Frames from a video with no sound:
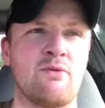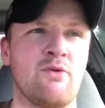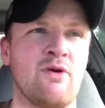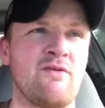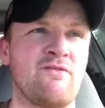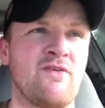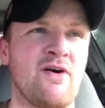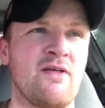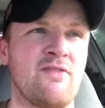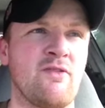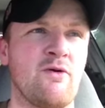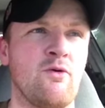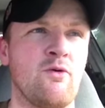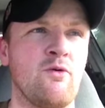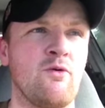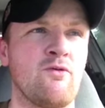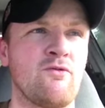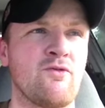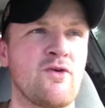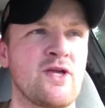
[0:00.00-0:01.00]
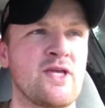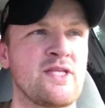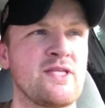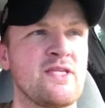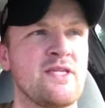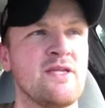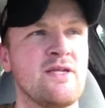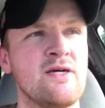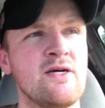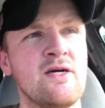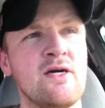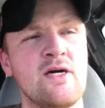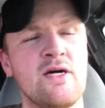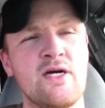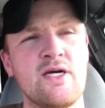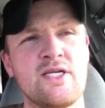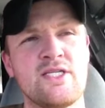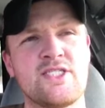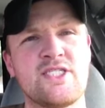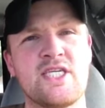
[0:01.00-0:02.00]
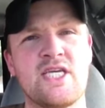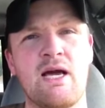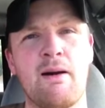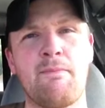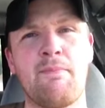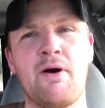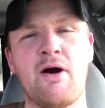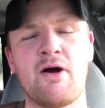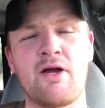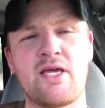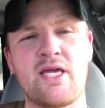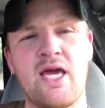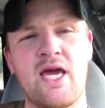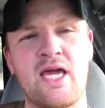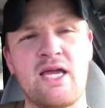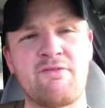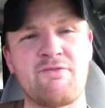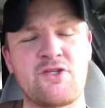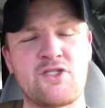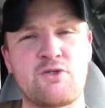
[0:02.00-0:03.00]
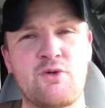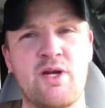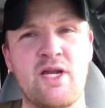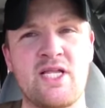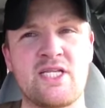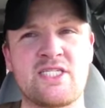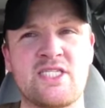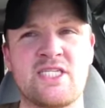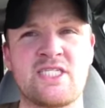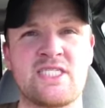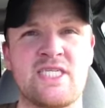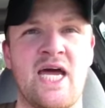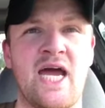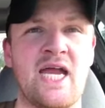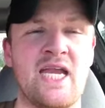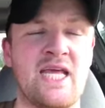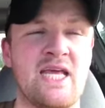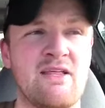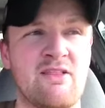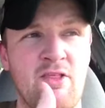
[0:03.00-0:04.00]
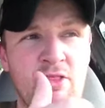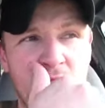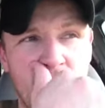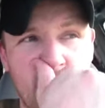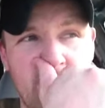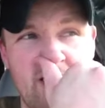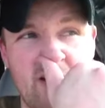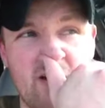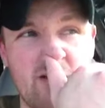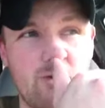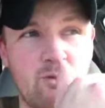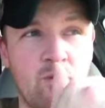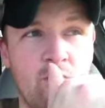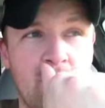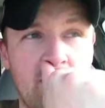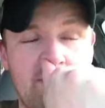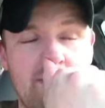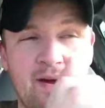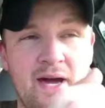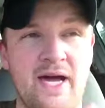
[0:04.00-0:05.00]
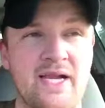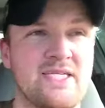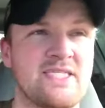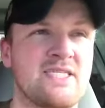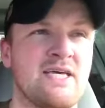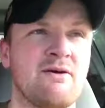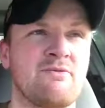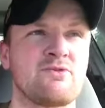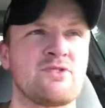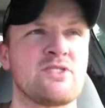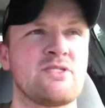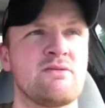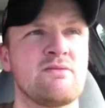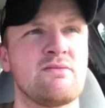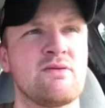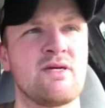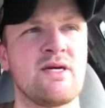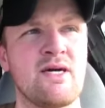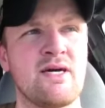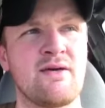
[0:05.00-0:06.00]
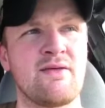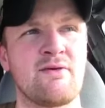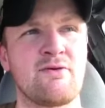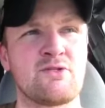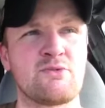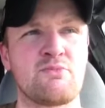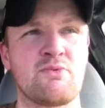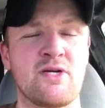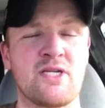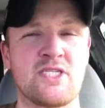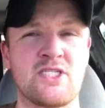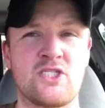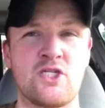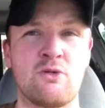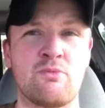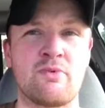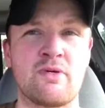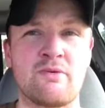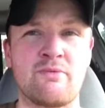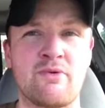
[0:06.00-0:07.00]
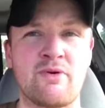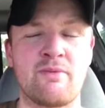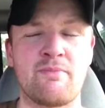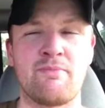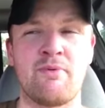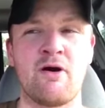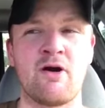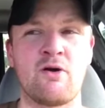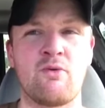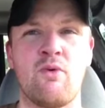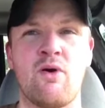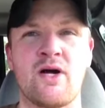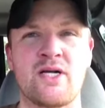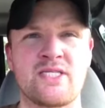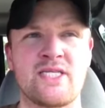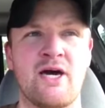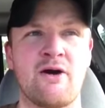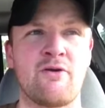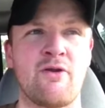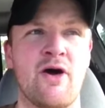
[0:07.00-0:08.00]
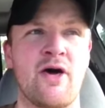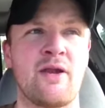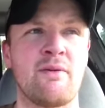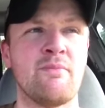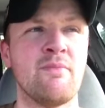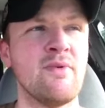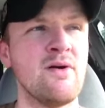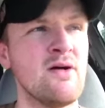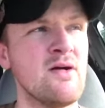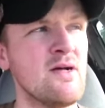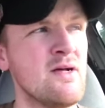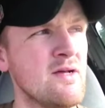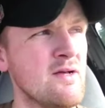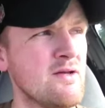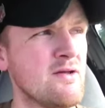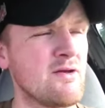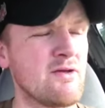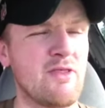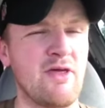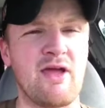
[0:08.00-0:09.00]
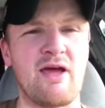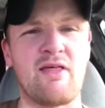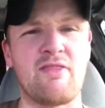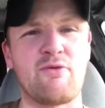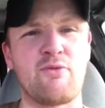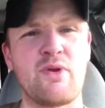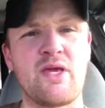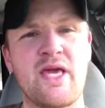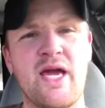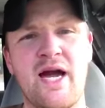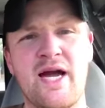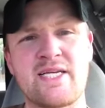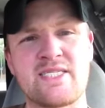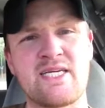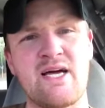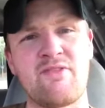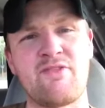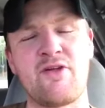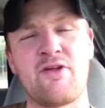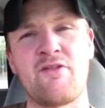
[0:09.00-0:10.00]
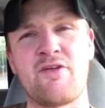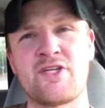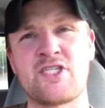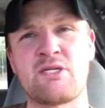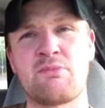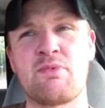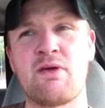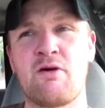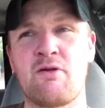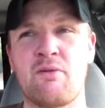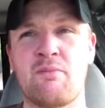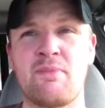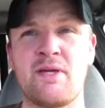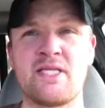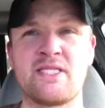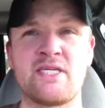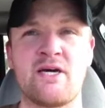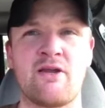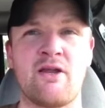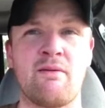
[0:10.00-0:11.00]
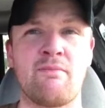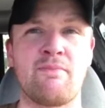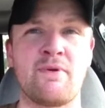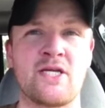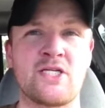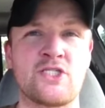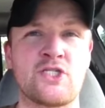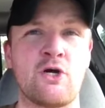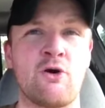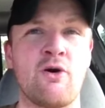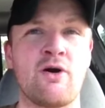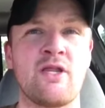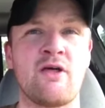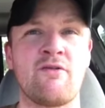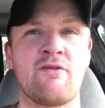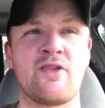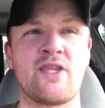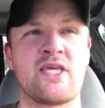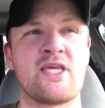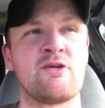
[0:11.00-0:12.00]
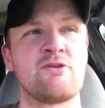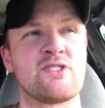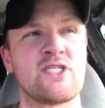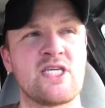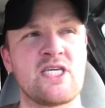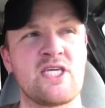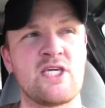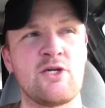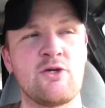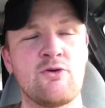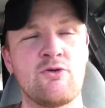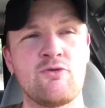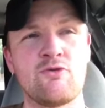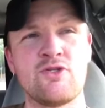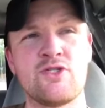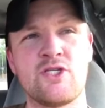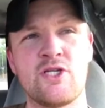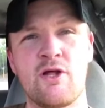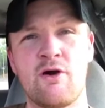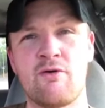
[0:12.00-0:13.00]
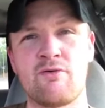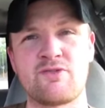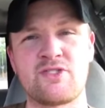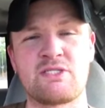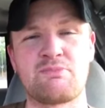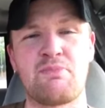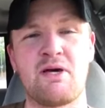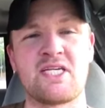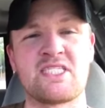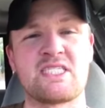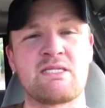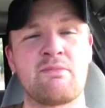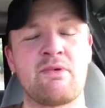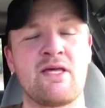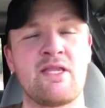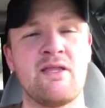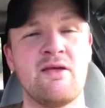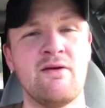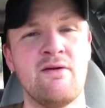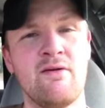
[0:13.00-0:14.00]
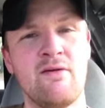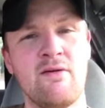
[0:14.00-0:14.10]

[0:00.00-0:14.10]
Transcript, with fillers: where he fought the whole freaking CM Punk gang of the Straight Edge Society in the three on one match. That was uh, that was pretty stupid where Punk walked out on him. they got three guys out there they should be able to beat down on Big Show. I know that he's a huge, you know, specimen,